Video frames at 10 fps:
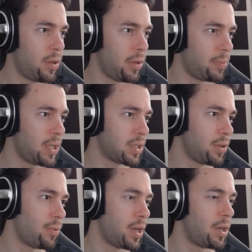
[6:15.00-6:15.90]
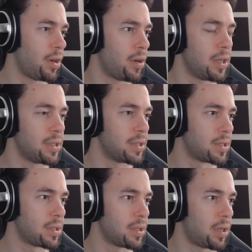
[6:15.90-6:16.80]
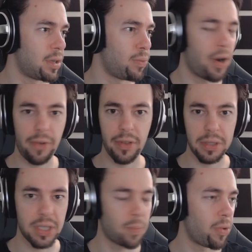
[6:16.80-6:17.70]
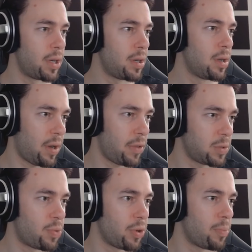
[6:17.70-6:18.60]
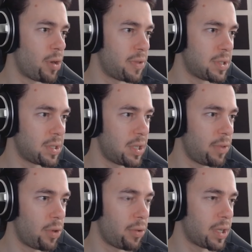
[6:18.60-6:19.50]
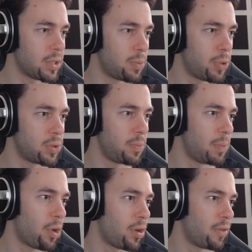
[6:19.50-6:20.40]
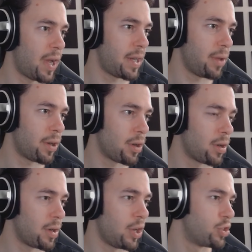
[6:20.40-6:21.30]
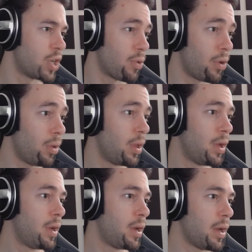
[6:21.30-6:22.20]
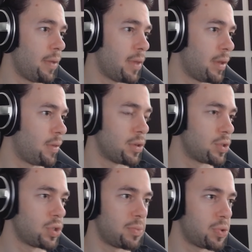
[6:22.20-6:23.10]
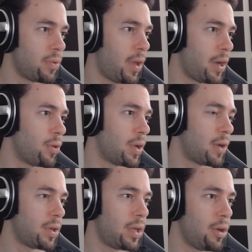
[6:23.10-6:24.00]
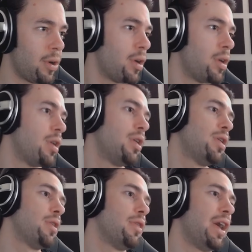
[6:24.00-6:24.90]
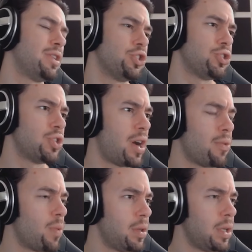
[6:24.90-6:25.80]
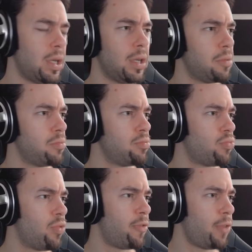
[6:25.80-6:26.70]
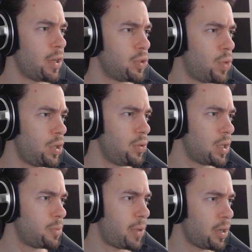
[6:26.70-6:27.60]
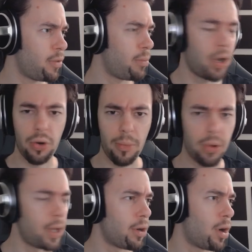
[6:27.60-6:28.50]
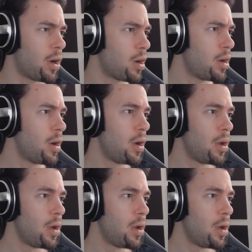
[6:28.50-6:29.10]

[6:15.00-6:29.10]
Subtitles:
Like basically right here is where everything's separated. Everything's broken apart. This doesn't even look like it's supposed to be part of any letter in general. And then there's some sort of line going down here that does not really reflect what you'd expect from a normal letter R.